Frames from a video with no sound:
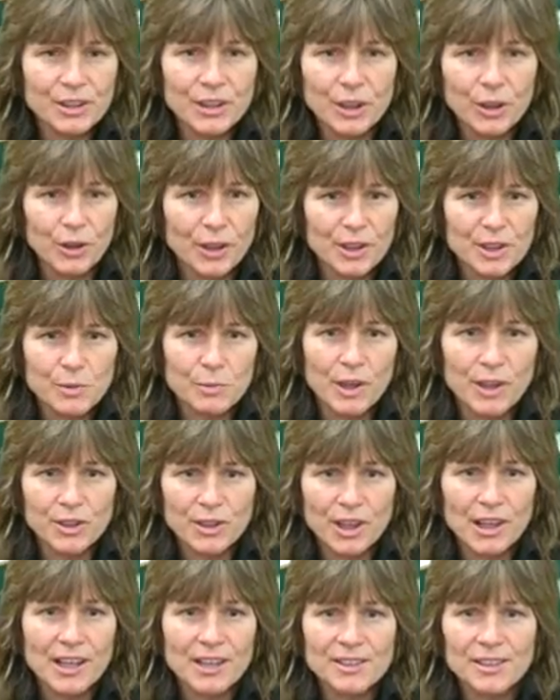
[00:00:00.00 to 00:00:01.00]
nearly as
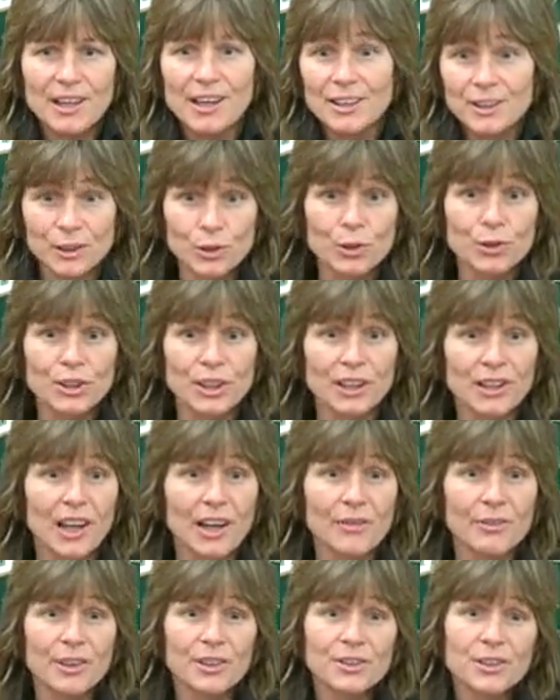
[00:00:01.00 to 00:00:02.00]
much as us losing
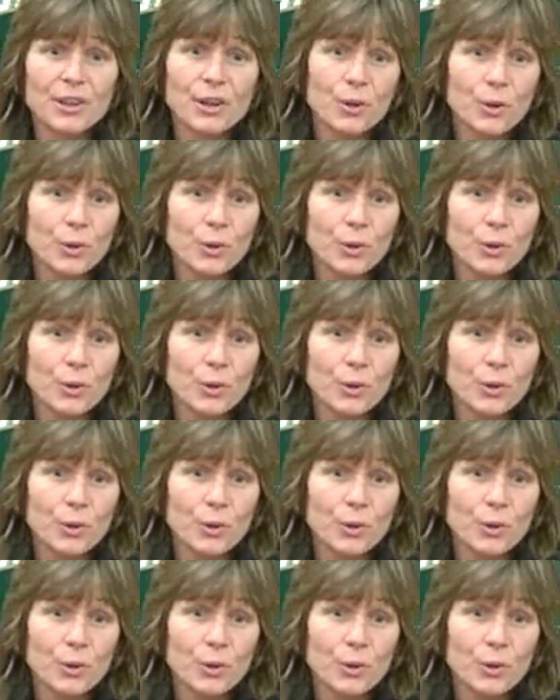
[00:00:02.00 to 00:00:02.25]
confidence in our